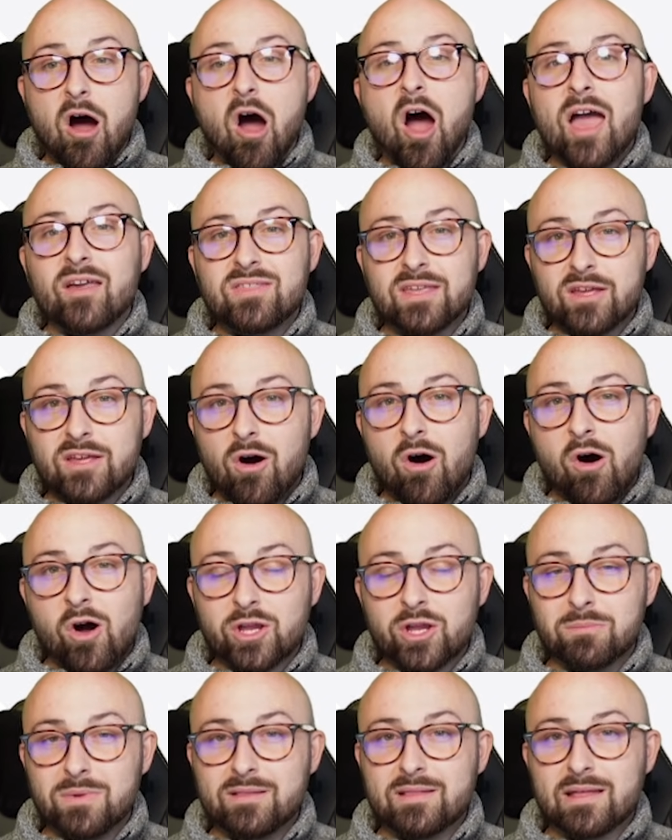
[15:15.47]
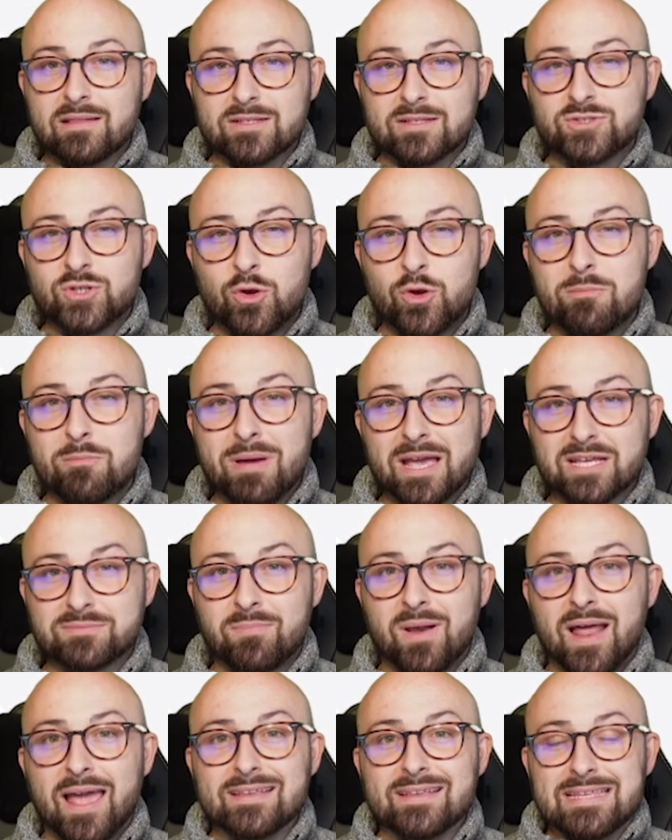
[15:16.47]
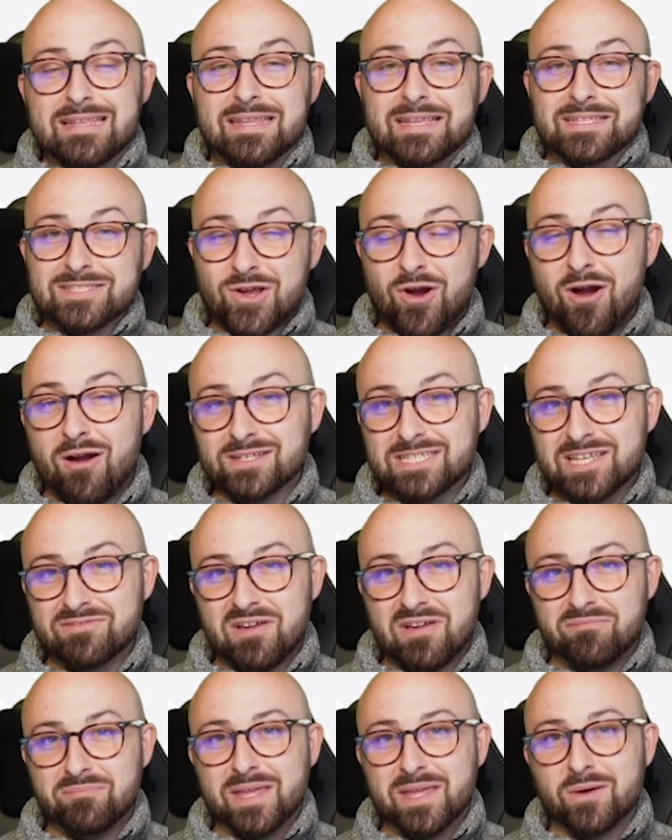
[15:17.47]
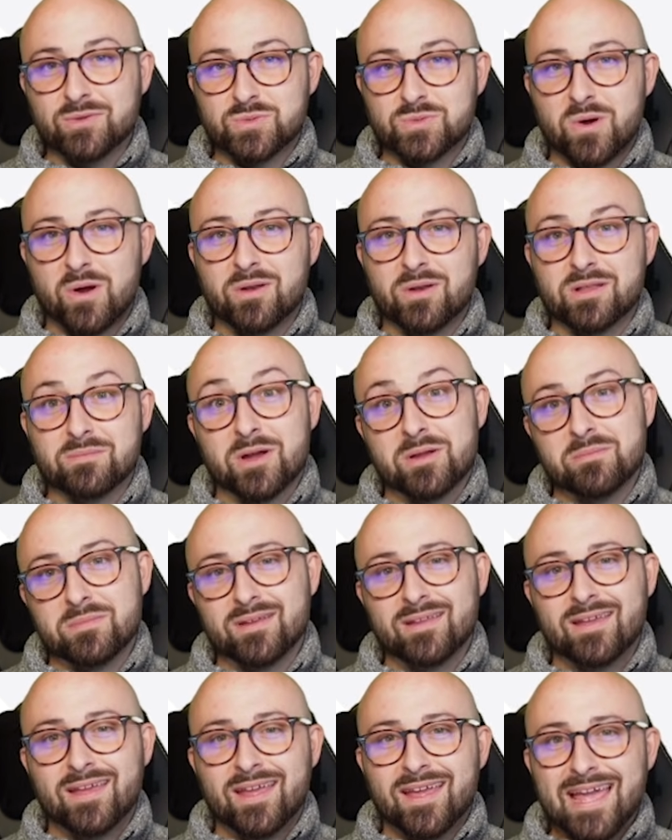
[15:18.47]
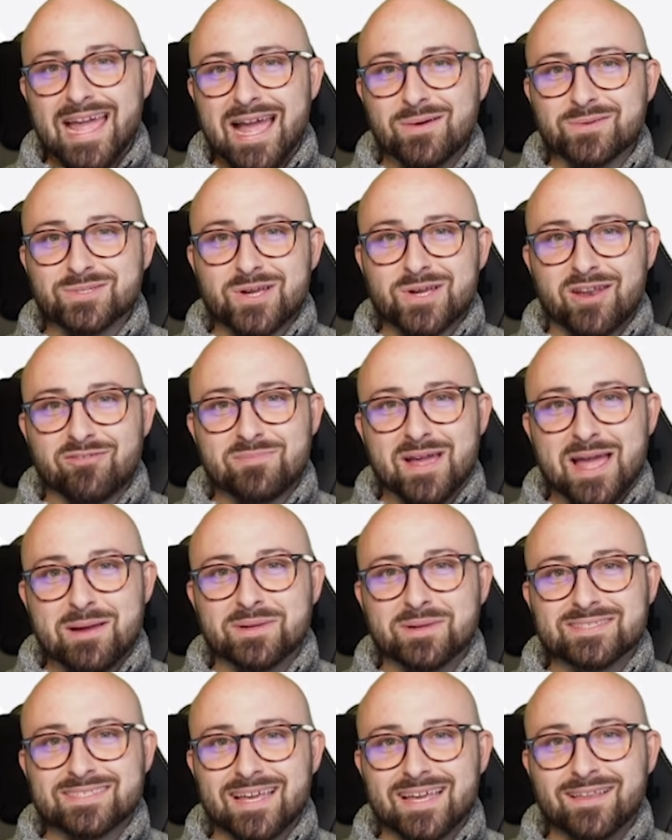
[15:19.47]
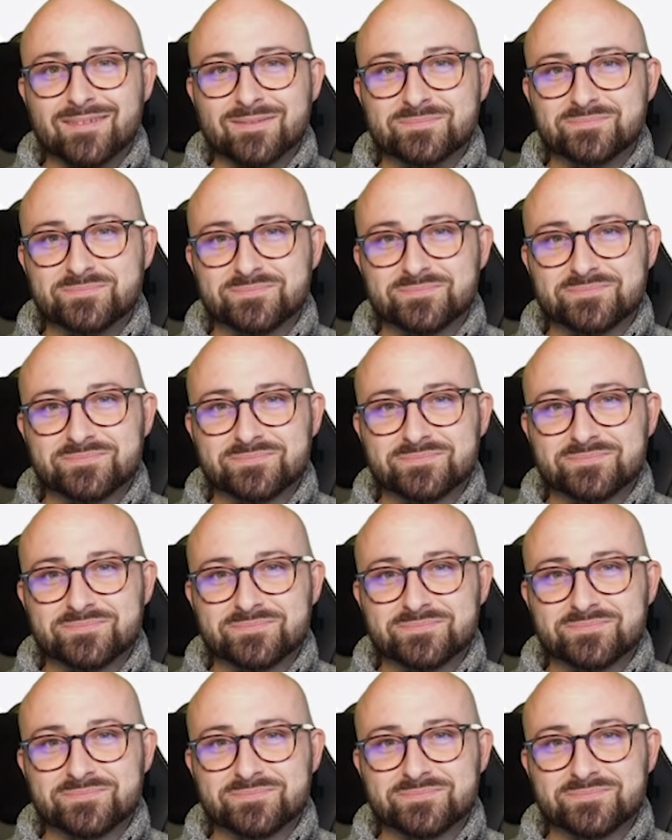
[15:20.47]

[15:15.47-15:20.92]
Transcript: I think arguably they're the two best players in the entirety of FPL to own at the moment, outside of Mohamed Salah.